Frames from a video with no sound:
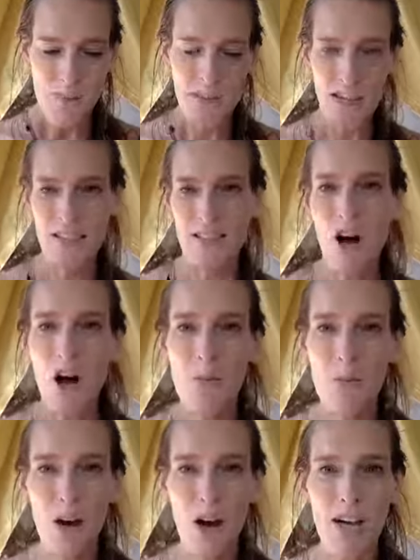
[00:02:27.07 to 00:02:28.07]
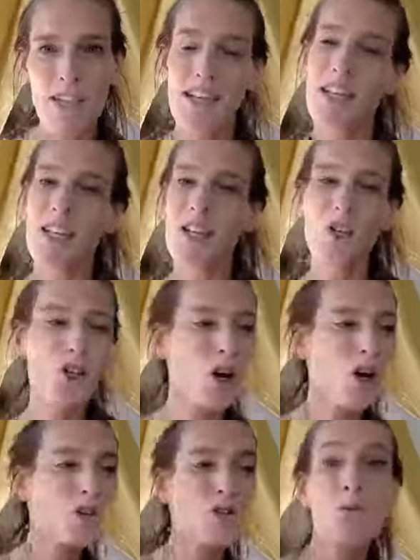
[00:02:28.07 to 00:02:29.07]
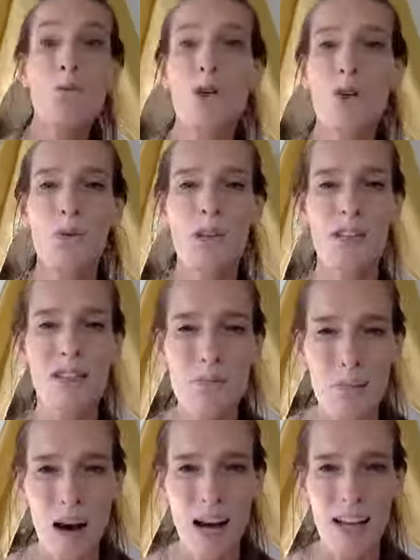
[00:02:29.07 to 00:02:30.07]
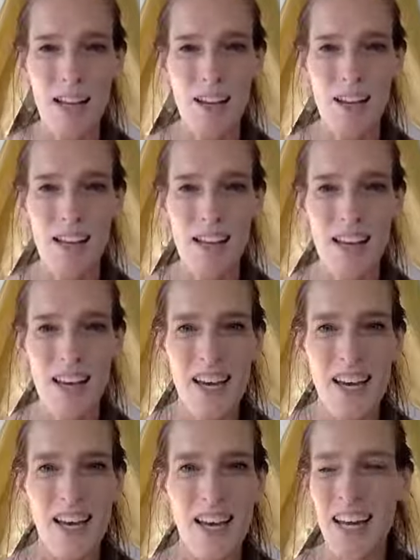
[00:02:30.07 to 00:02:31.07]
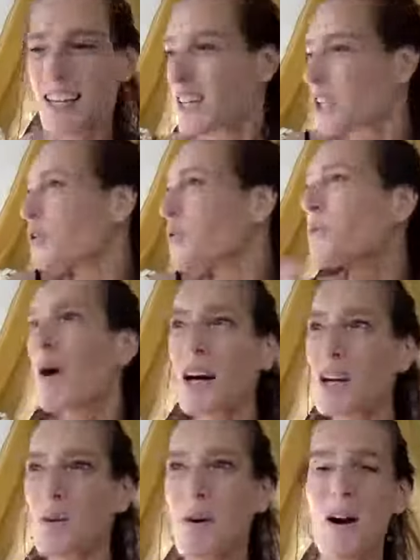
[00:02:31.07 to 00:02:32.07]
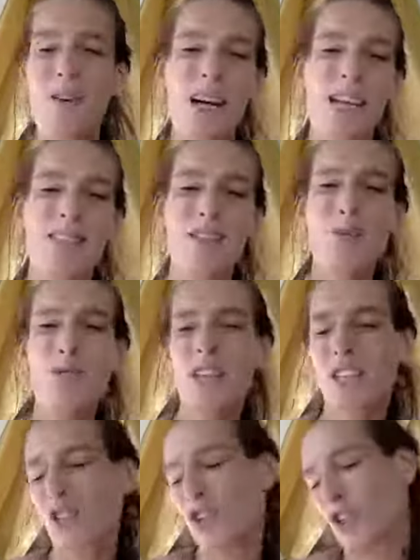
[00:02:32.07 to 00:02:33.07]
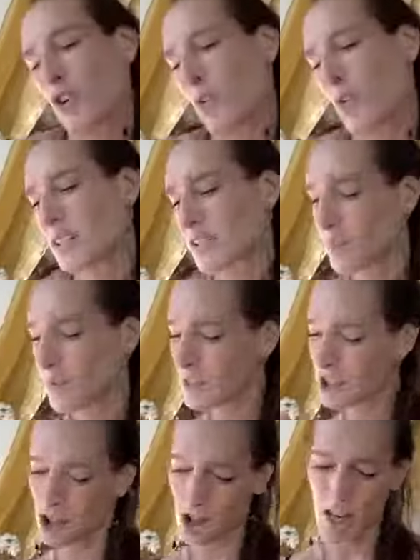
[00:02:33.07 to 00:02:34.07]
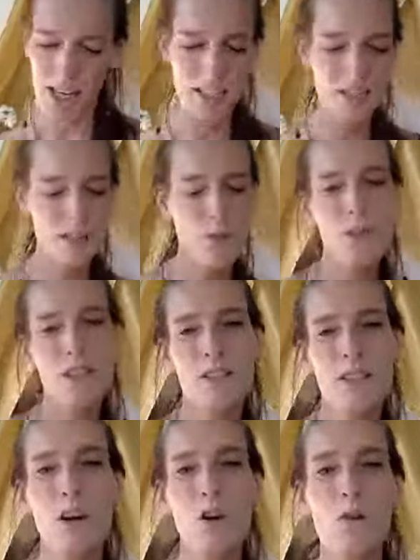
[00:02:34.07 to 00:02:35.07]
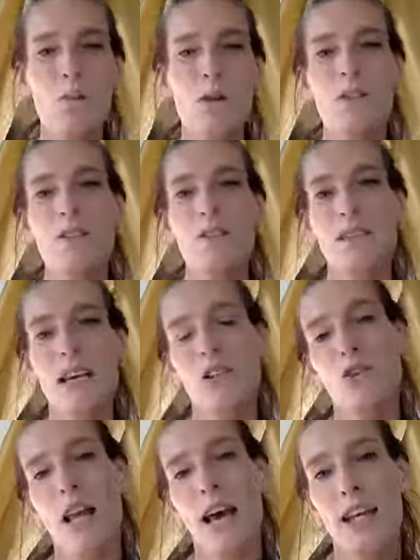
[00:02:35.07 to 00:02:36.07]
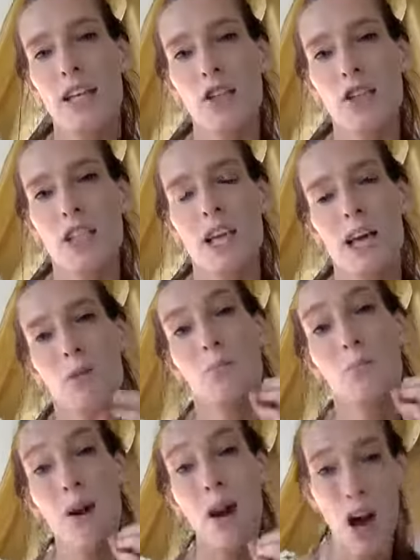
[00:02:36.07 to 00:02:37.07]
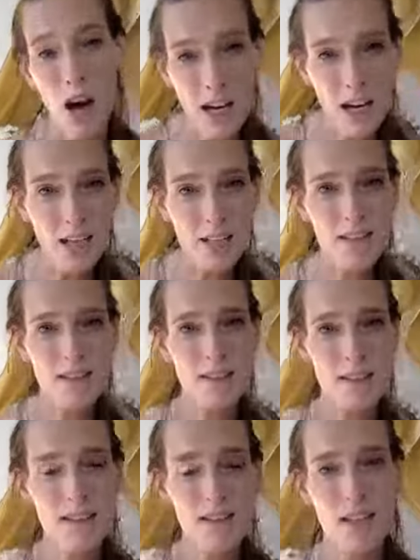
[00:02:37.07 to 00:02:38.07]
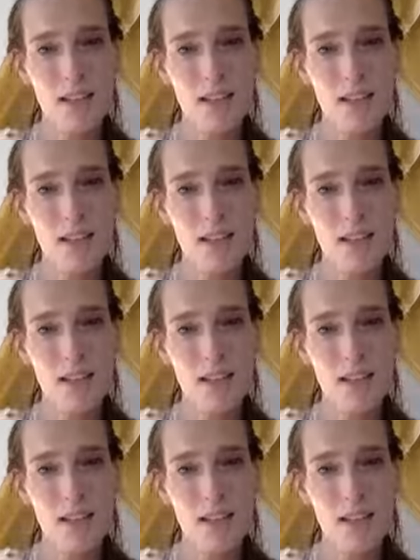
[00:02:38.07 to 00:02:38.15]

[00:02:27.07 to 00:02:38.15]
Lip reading: that is unblocked, and you go to work with a smile. Like you walk around like something is showing, something is shining, something is glowing, because the sexual energy can block us